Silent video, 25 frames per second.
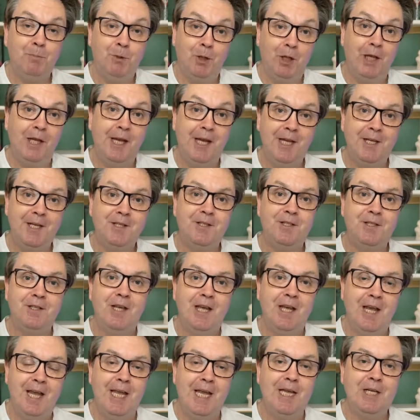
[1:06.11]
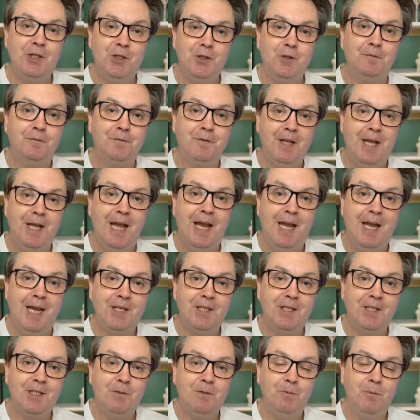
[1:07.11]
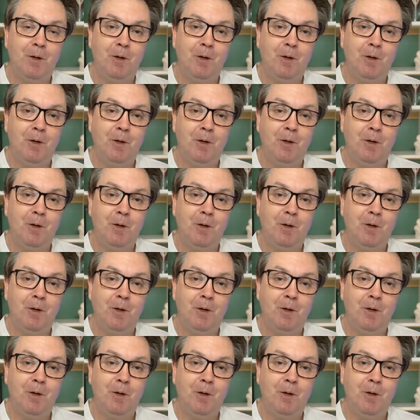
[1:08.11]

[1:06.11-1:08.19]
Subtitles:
place the Edge of Next.